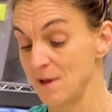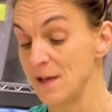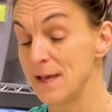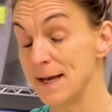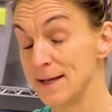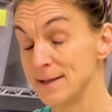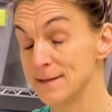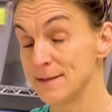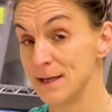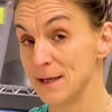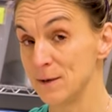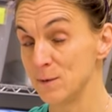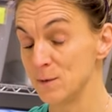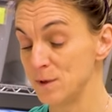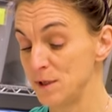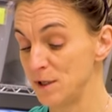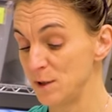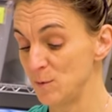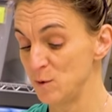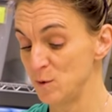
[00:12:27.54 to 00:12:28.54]
Yes, I
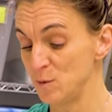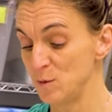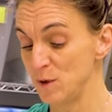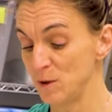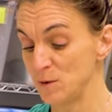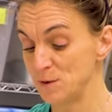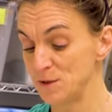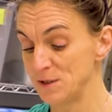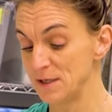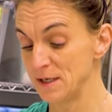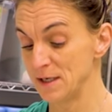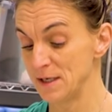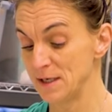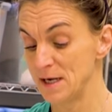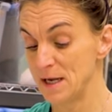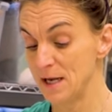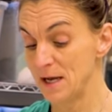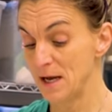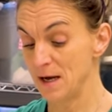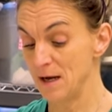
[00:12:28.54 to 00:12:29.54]
will keep you
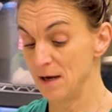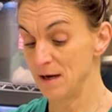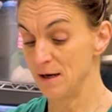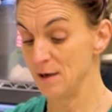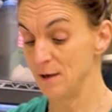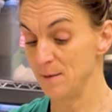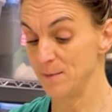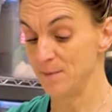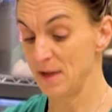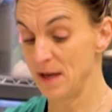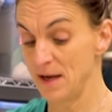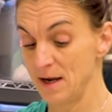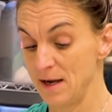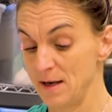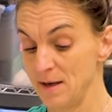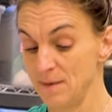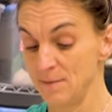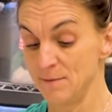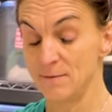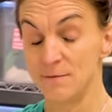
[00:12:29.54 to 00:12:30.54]
posted.
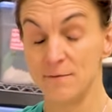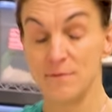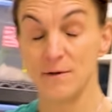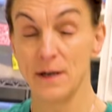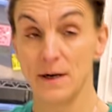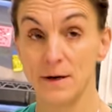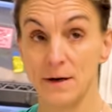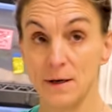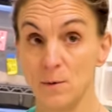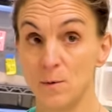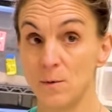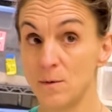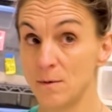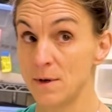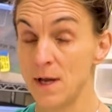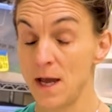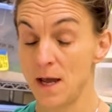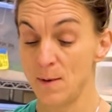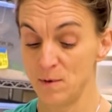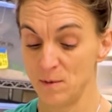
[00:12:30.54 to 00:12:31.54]
I am very
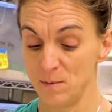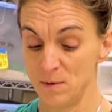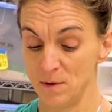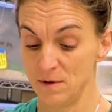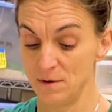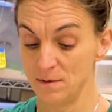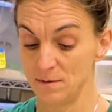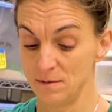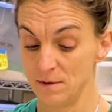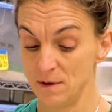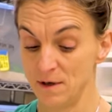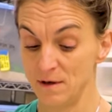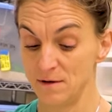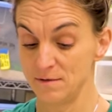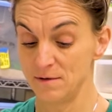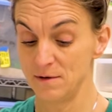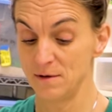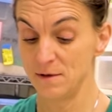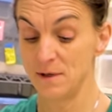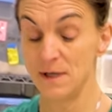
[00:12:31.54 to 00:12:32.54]
capable
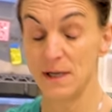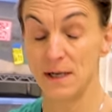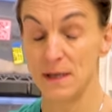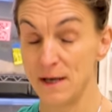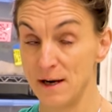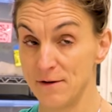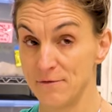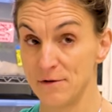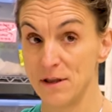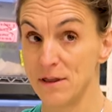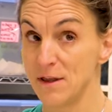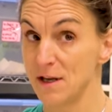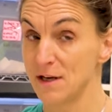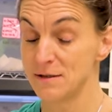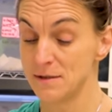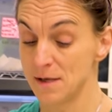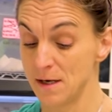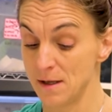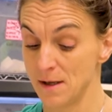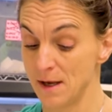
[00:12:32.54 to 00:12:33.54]
of getting
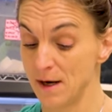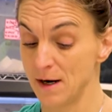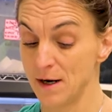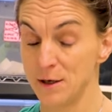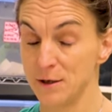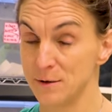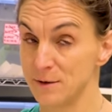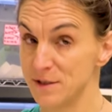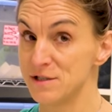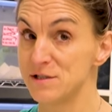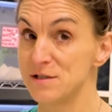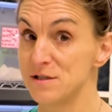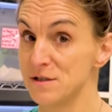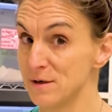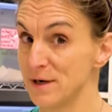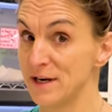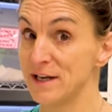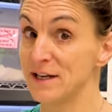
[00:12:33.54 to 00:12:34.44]
everything done like I always do.